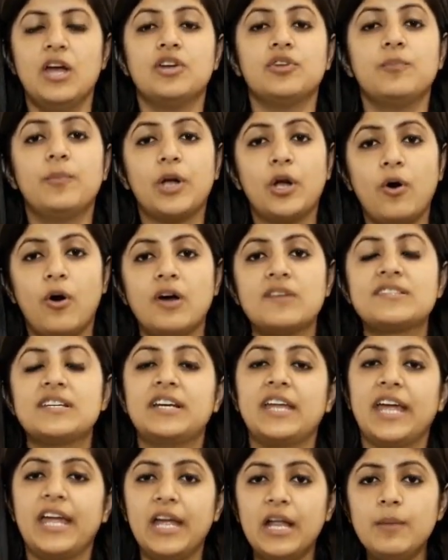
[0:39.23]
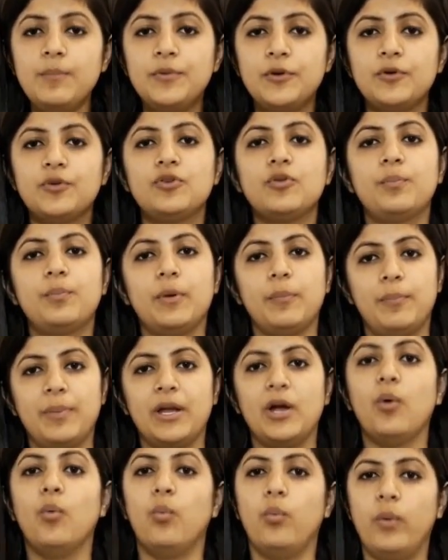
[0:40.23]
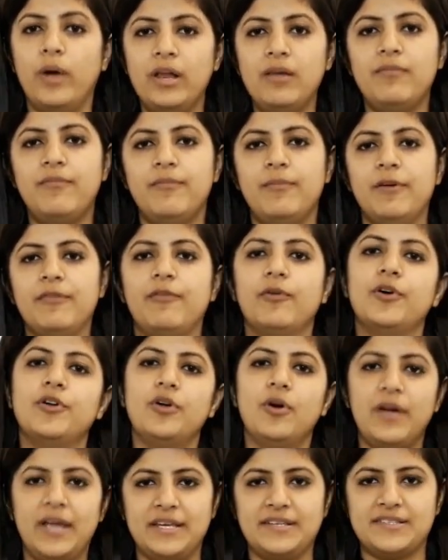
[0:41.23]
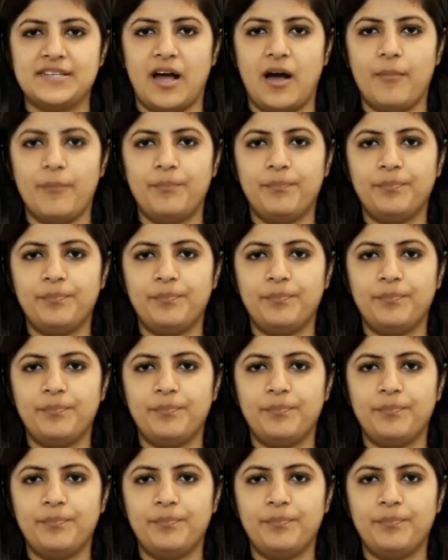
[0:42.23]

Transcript: because it helps you to prepare well before your exam.